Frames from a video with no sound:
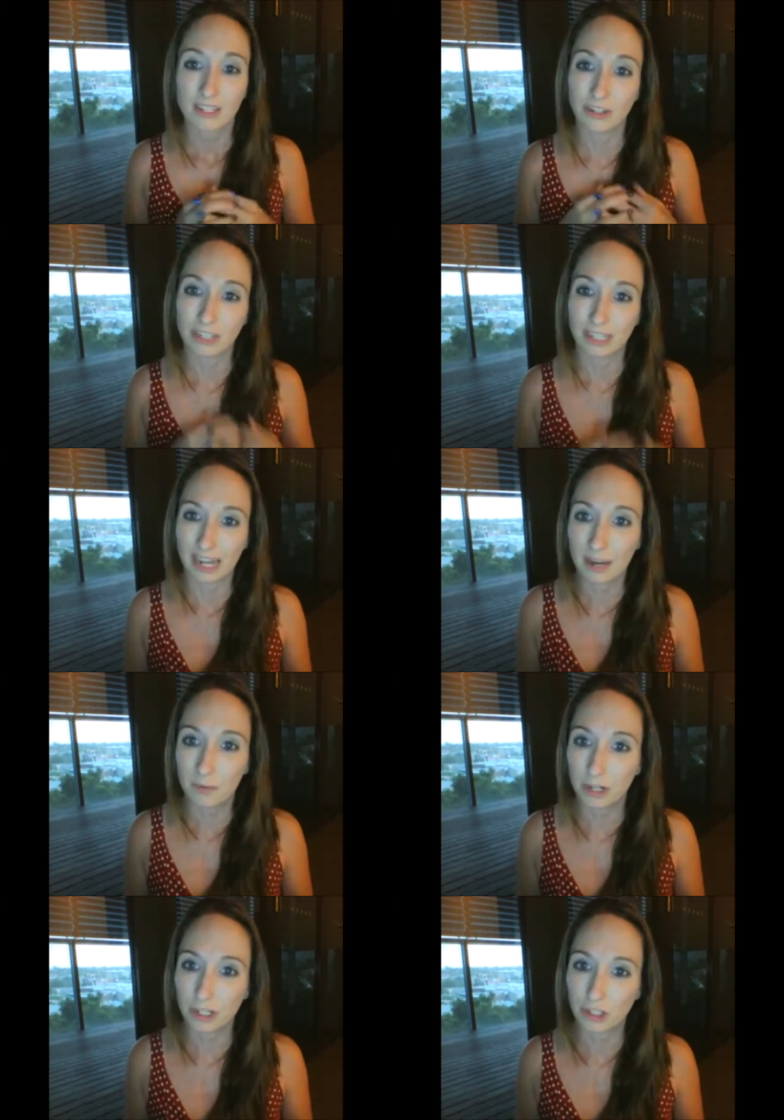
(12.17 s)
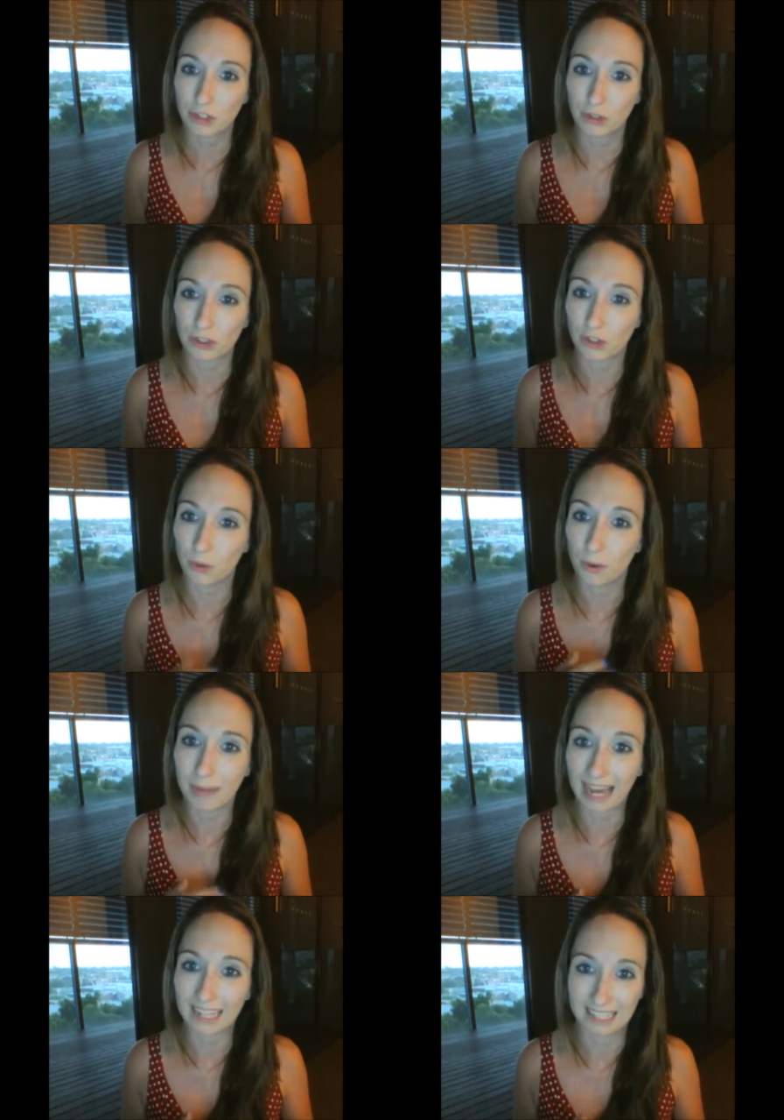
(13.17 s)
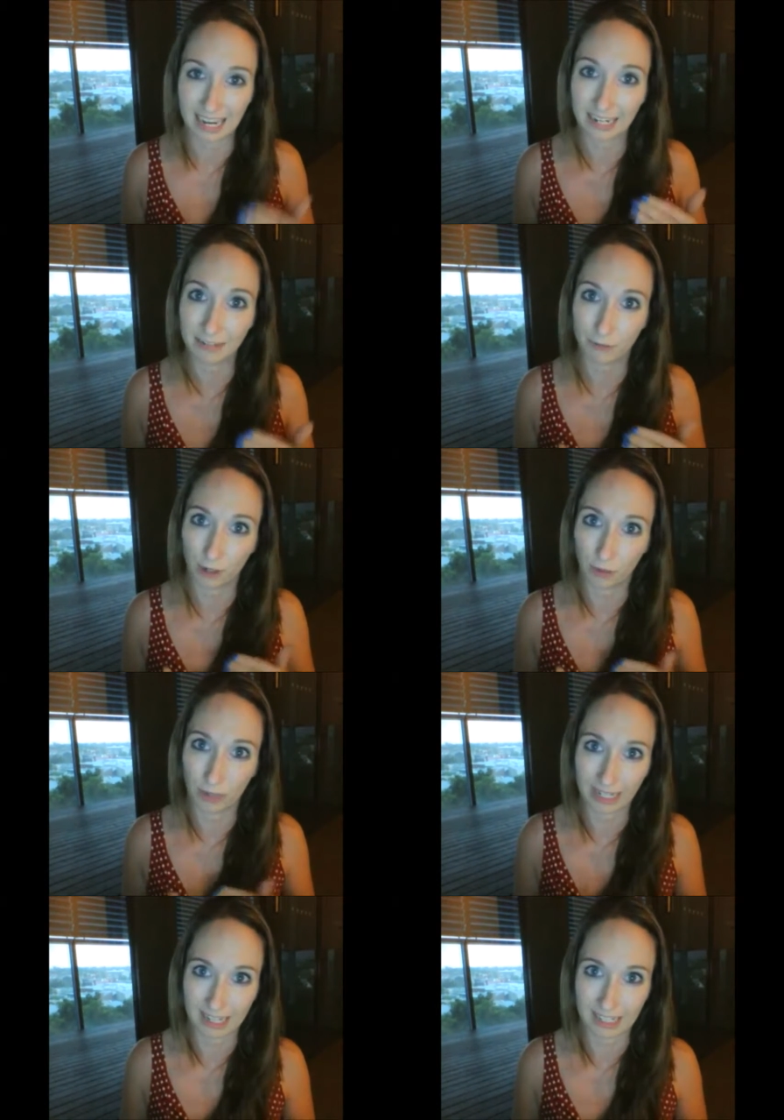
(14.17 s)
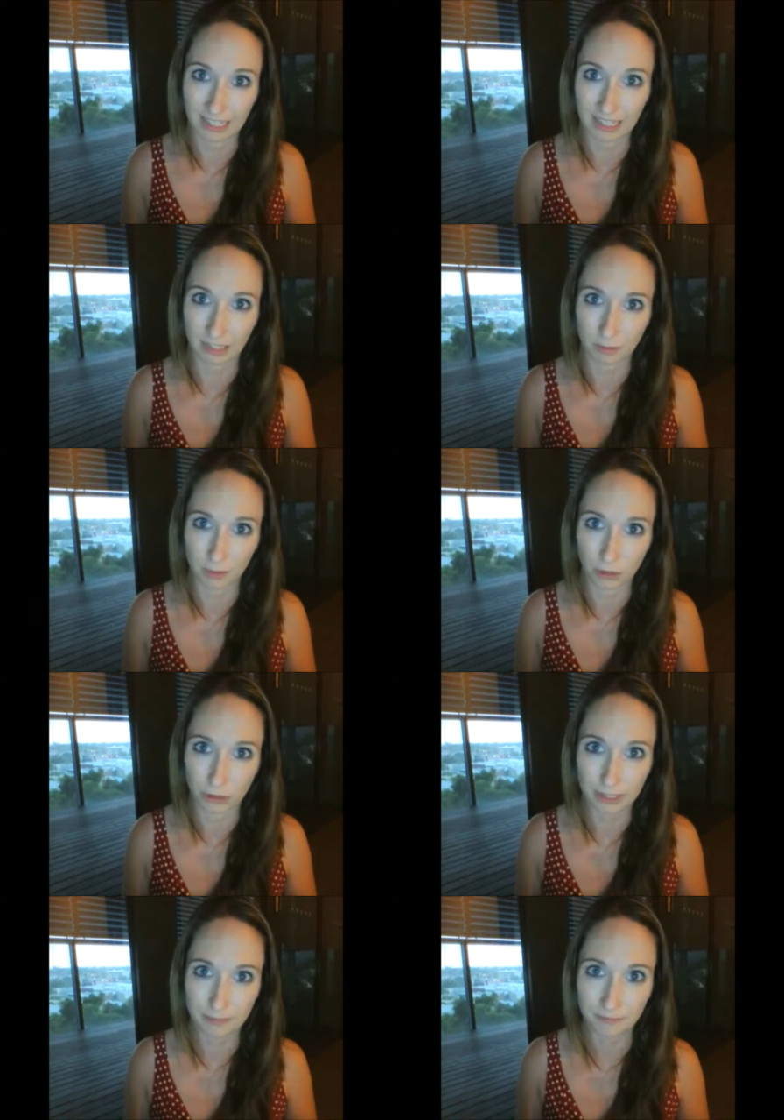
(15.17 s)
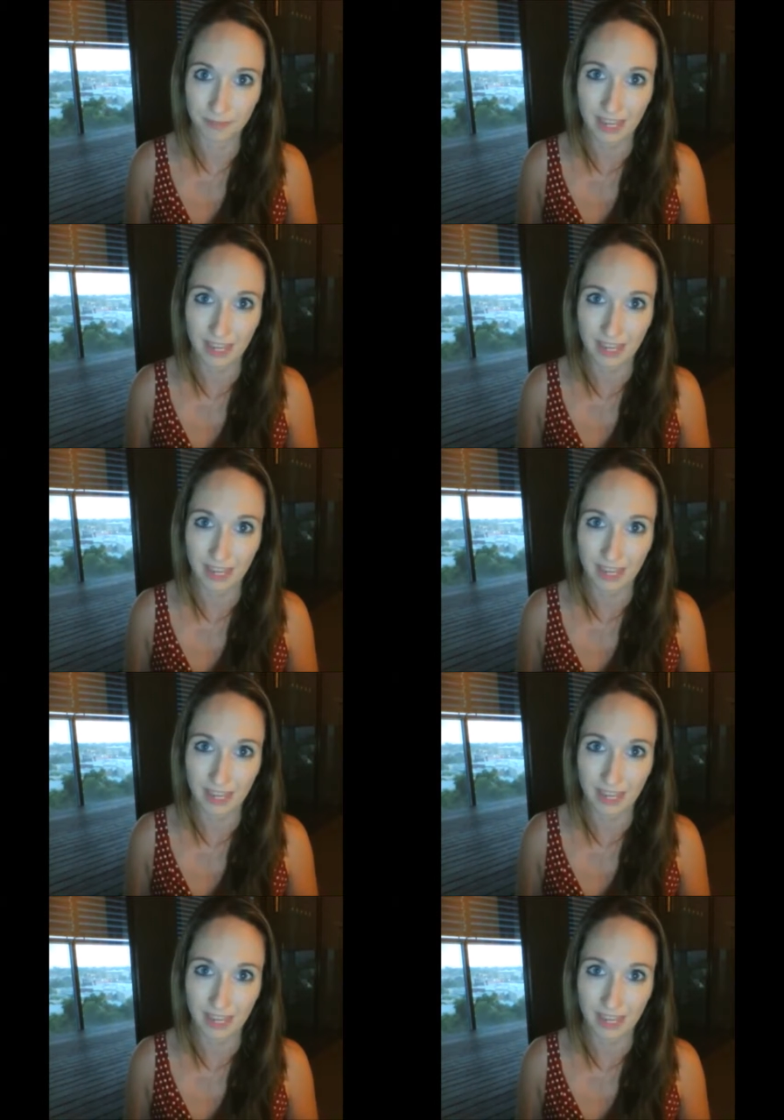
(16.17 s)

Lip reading: So today I wanted to talk to you about dating following narcissistic abuse.